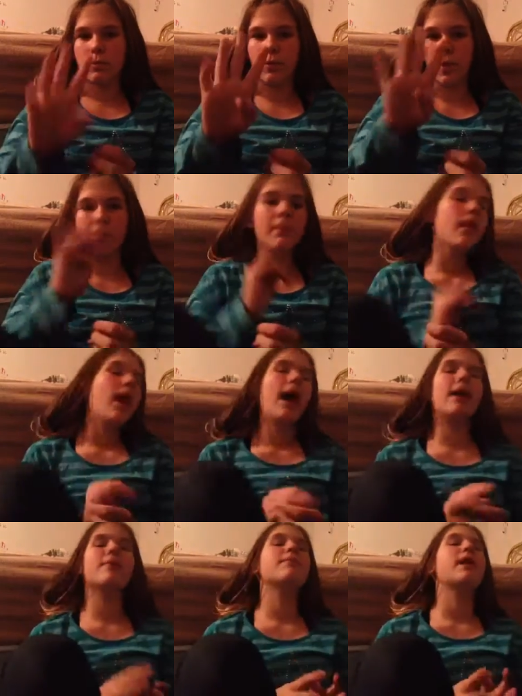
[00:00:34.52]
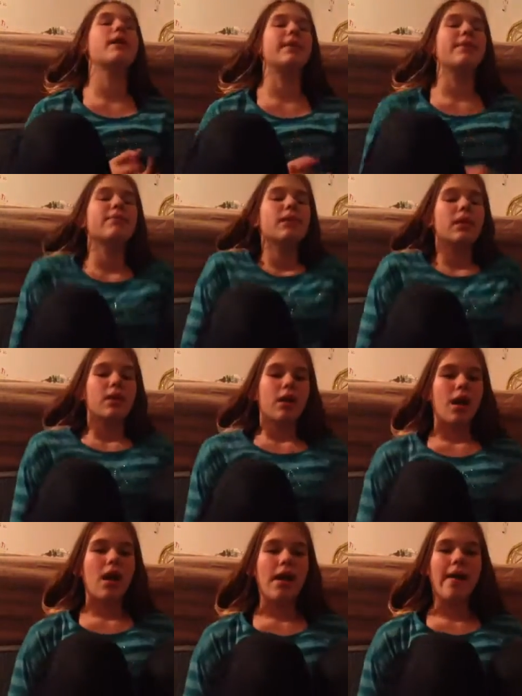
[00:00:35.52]
Four. Um, anyway.
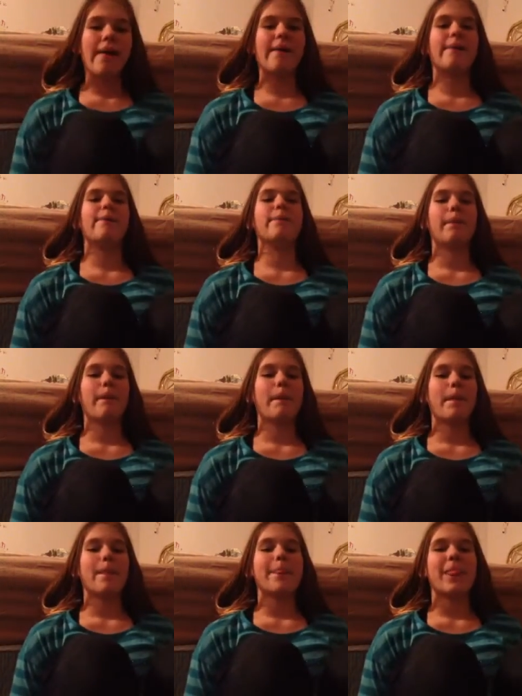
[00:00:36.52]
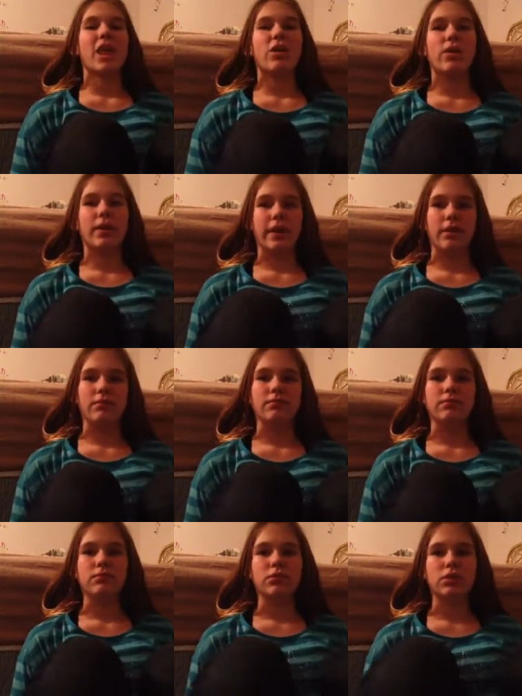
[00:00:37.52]
Um, okay.
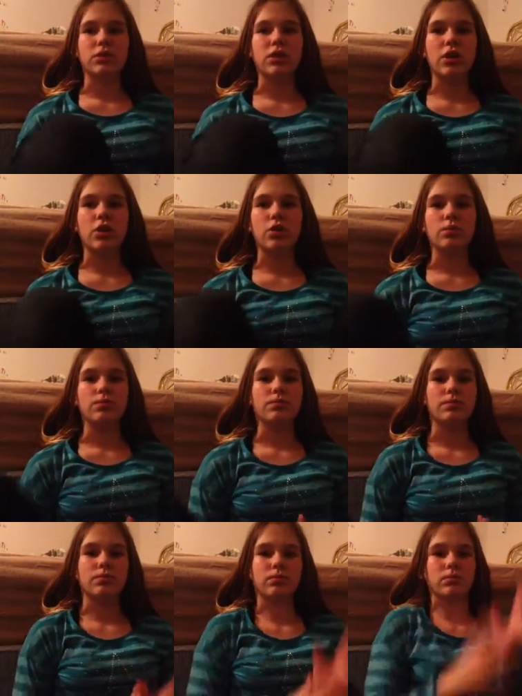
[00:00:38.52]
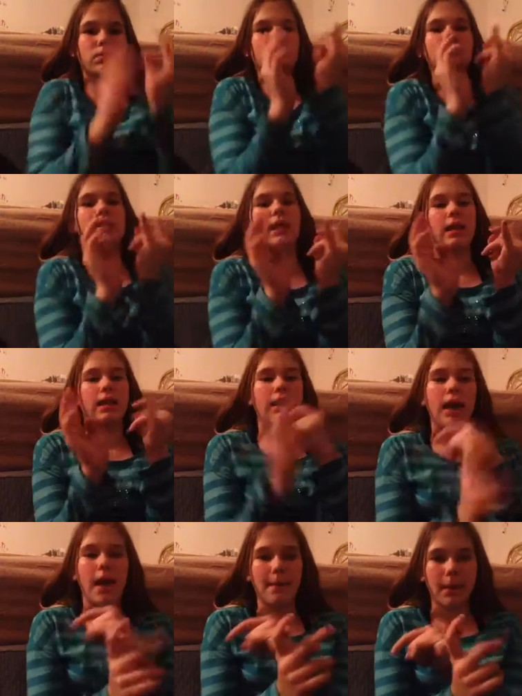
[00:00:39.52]
So, I'm
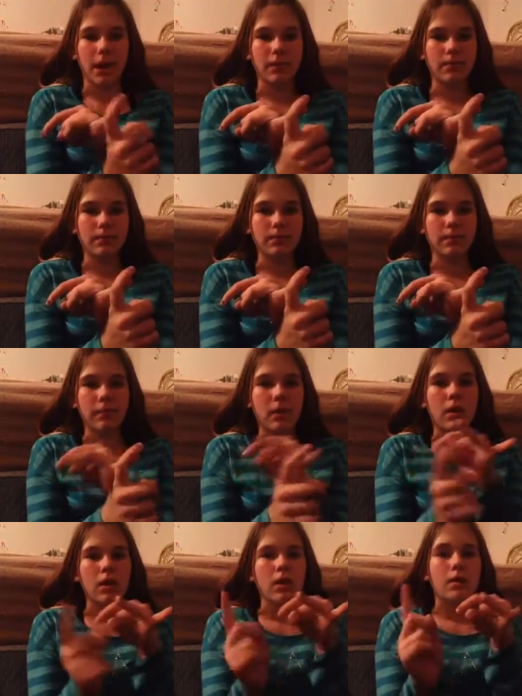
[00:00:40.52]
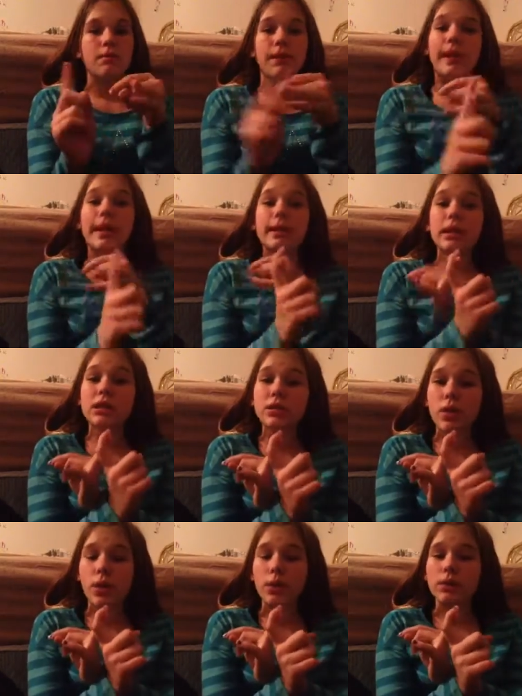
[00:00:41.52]
selling Emma. McKinley
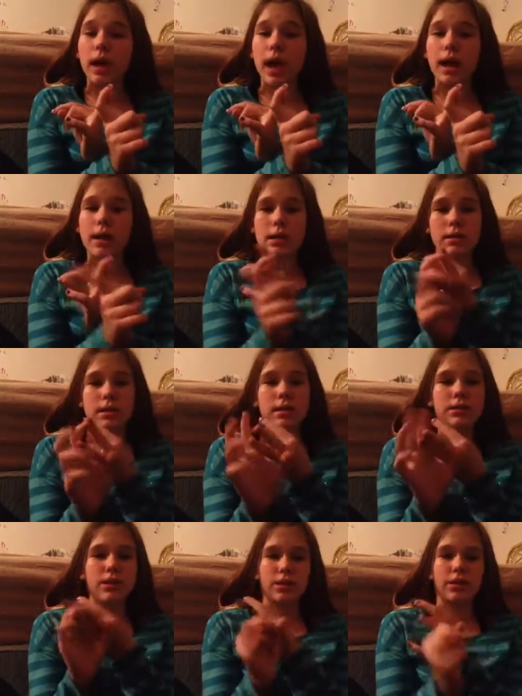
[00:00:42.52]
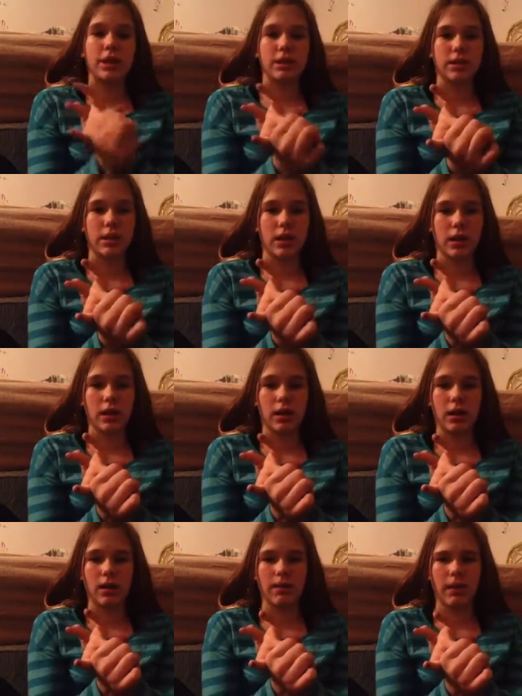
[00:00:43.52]
sold, guys, and so did Jessica.
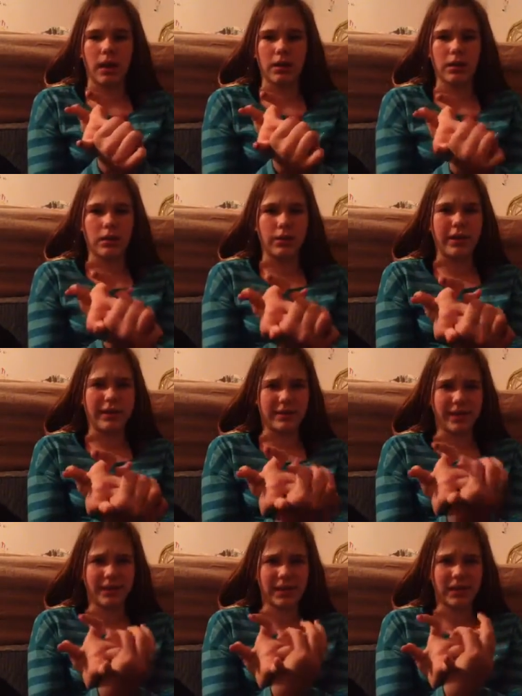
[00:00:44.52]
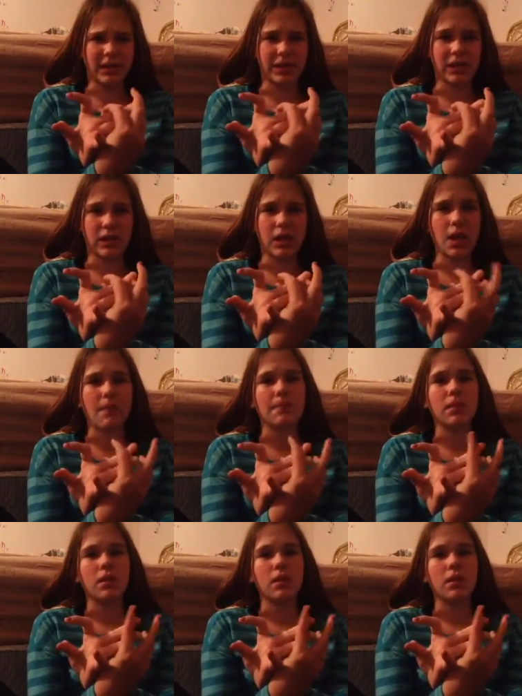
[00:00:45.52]
Um, I don't think you guys have ever seen Jessica.